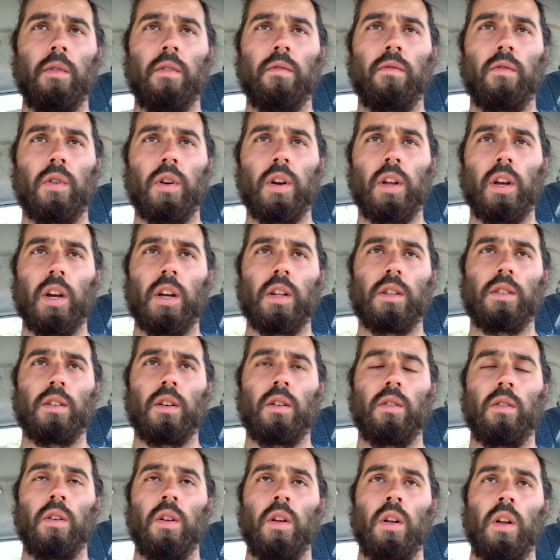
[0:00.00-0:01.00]
48. So
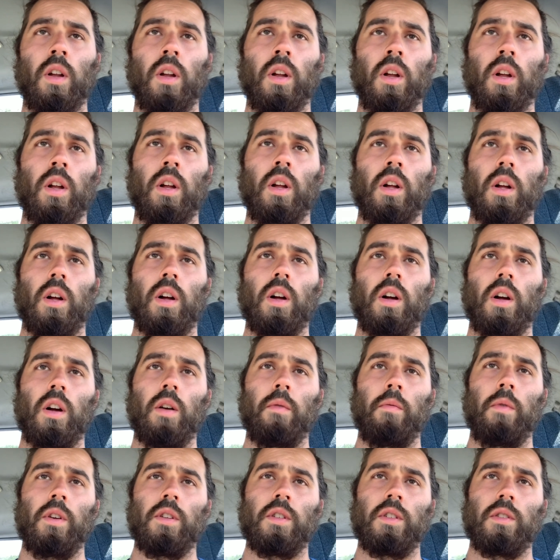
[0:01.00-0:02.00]

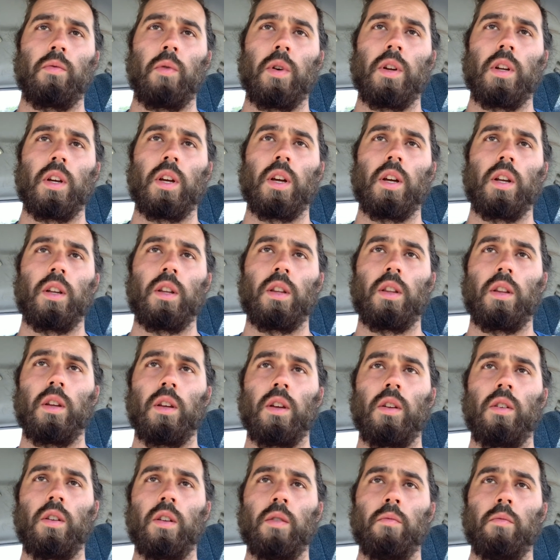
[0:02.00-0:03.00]
um, he's just waiting to get into the
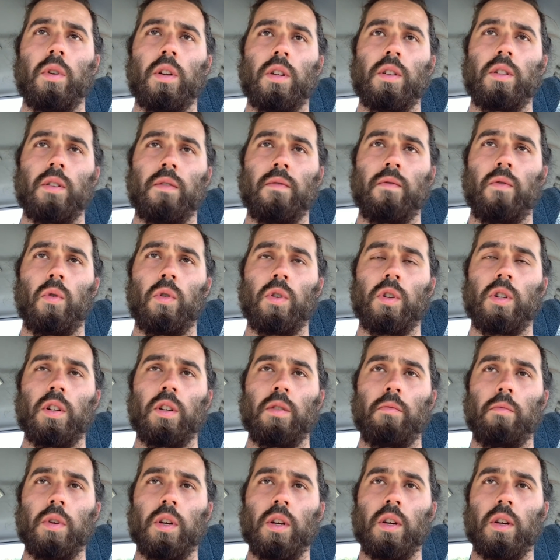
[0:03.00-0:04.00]
union, but it's
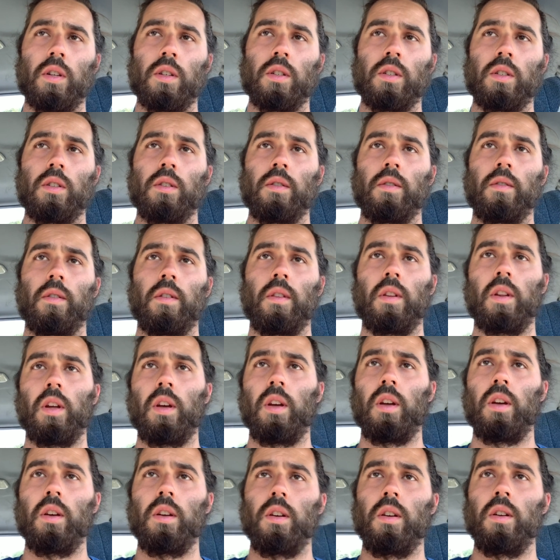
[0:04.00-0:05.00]
unfortunate because
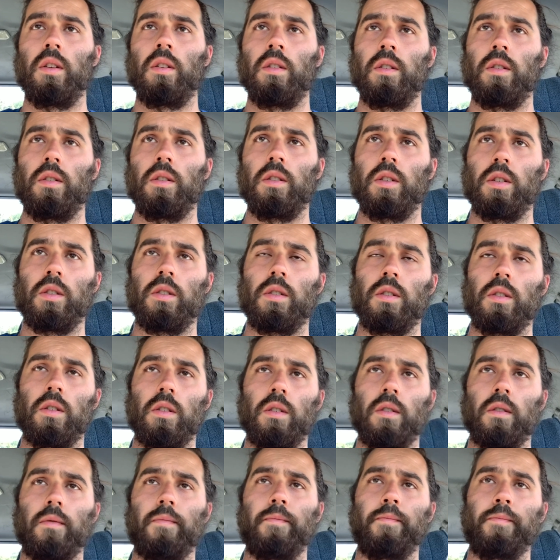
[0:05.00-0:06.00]
they just
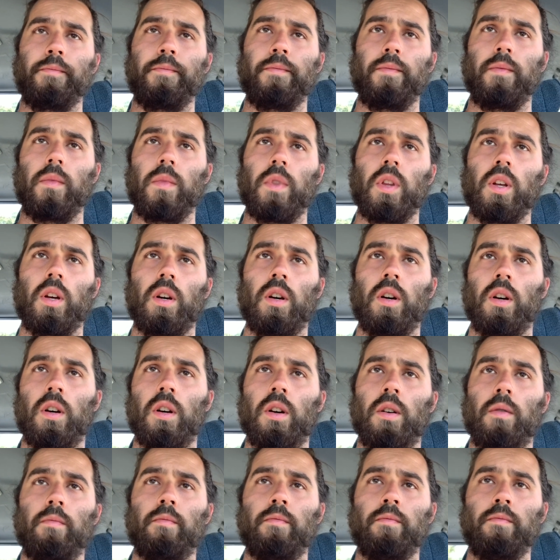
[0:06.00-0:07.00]

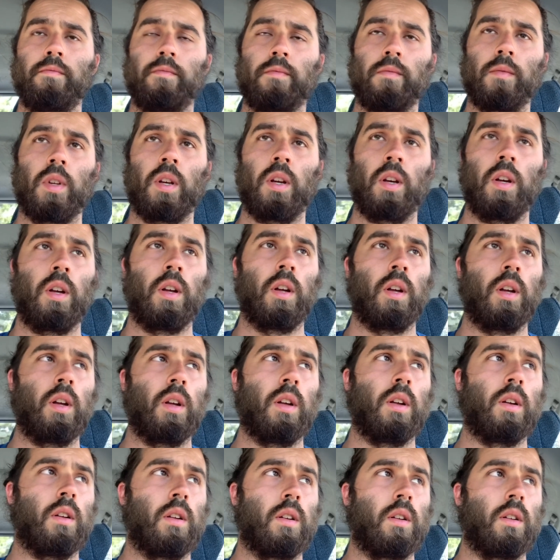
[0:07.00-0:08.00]
um,
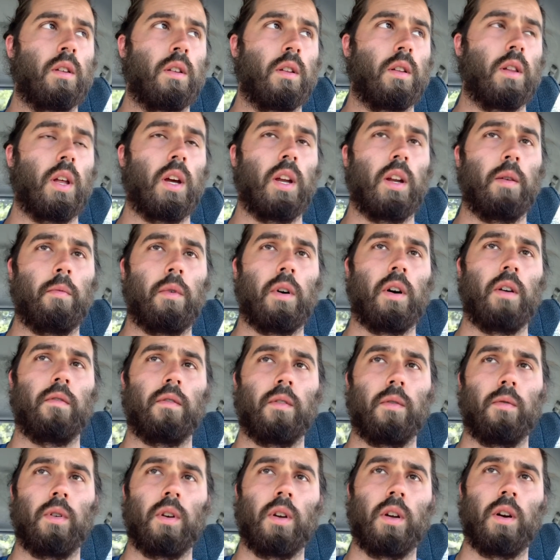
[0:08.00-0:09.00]
laid him off
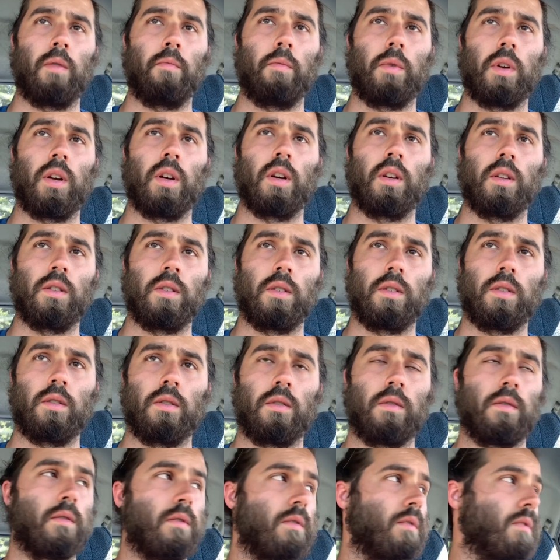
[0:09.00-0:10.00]
or whatnot because
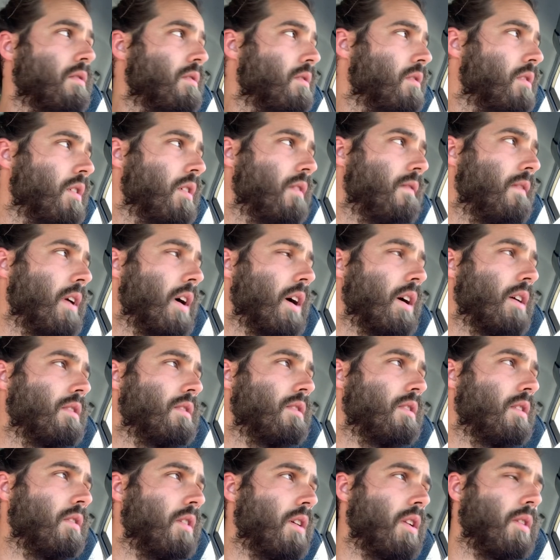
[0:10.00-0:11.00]
of that.
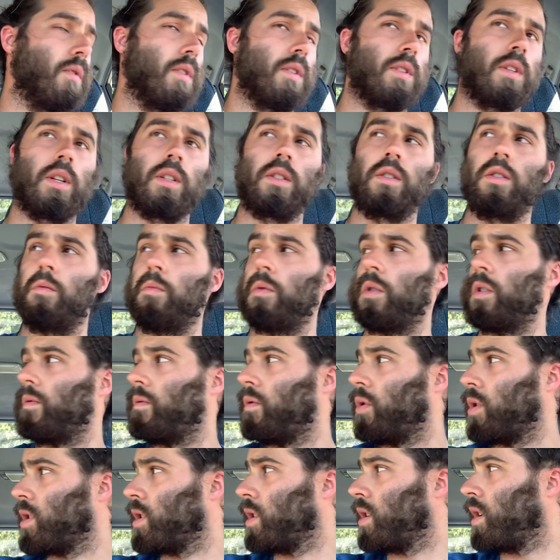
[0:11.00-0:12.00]
So anyways, that's super
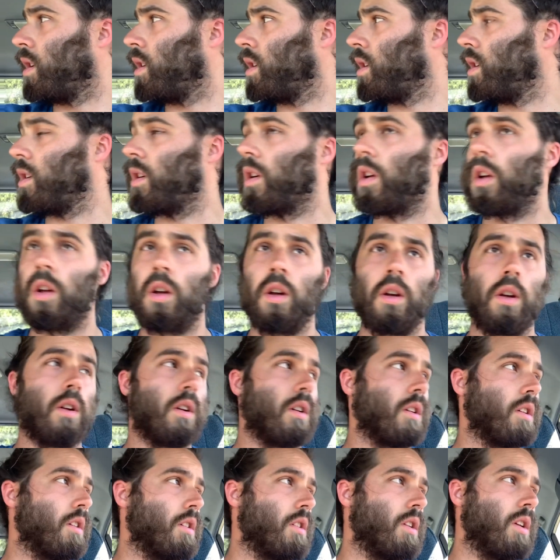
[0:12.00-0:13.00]
unfortunate.
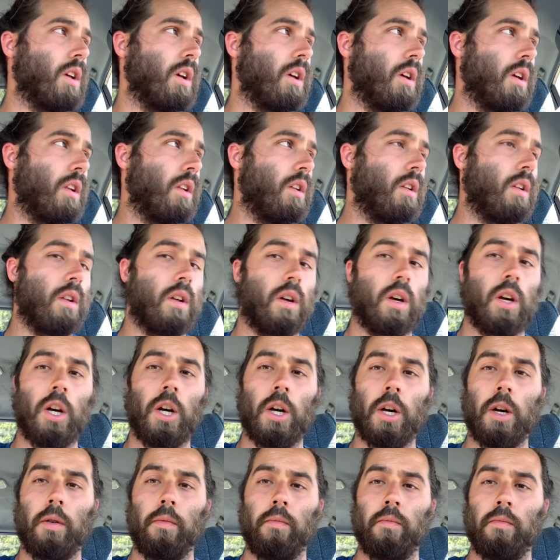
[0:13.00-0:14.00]
Good kid.
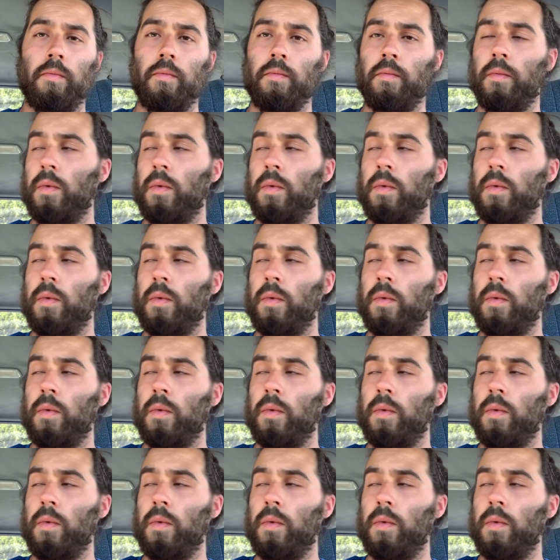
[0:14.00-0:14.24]
Um,